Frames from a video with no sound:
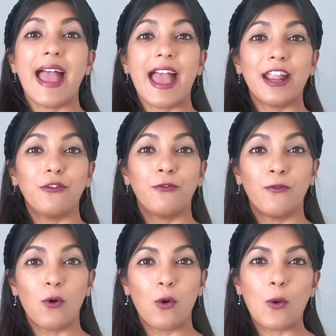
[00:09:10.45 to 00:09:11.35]
and
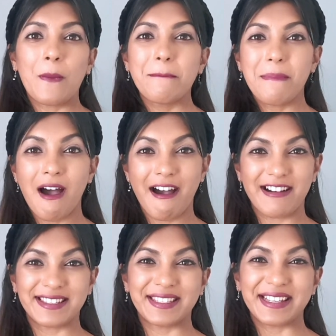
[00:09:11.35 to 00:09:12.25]
four,
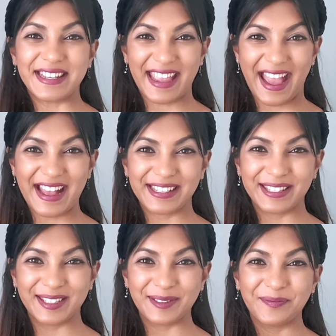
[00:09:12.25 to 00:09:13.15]
pass
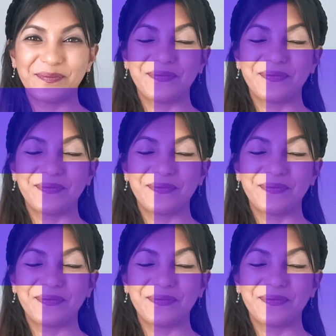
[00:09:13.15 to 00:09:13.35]
gas.